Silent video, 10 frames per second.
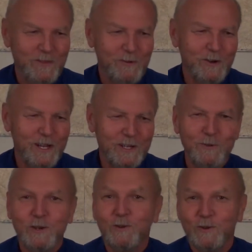We're not
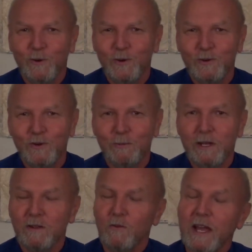going to order a
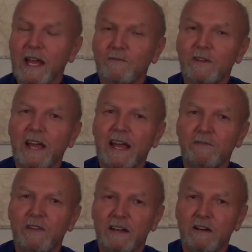meal. We have to
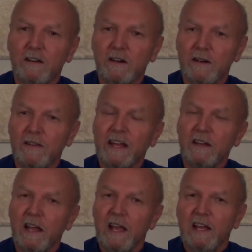have that hunger, that